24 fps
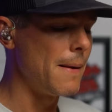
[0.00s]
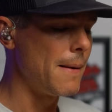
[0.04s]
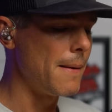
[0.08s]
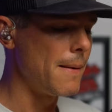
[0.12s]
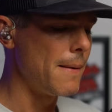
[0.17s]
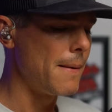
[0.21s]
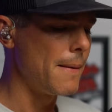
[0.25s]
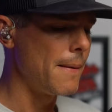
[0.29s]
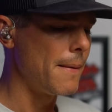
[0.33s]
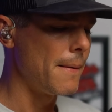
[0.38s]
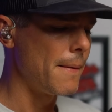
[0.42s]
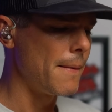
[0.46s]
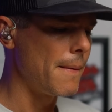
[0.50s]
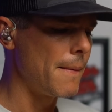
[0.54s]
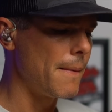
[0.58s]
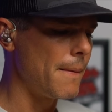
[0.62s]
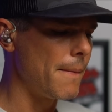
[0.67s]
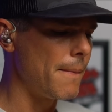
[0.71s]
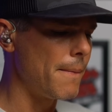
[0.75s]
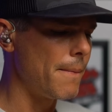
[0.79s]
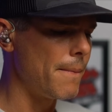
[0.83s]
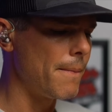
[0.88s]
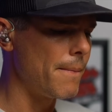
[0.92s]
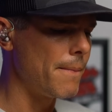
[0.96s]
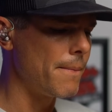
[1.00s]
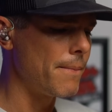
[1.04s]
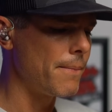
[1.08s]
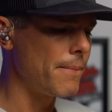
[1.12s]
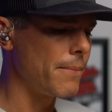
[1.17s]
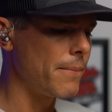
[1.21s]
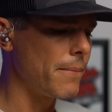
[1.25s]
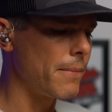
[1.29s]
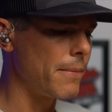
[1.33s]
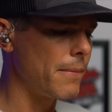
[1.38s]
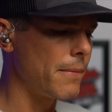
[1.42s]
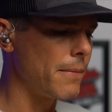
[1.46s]

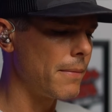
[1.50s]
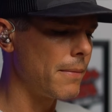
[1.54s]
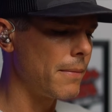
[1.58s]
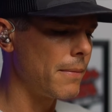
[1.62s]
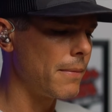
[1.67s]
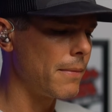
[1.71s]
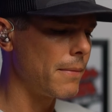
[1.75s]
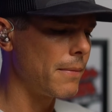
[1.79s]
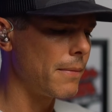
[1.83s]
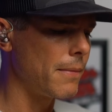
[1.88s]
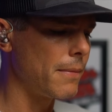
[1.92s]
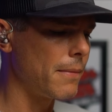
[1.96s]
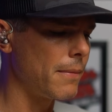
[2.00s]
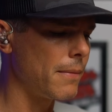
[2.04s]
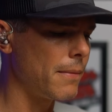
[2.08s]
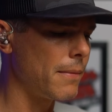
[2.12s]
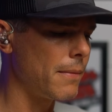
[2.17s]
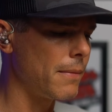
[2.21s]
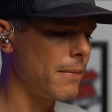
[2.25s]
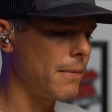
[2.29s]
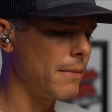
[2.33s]
No one is speaking in this clip.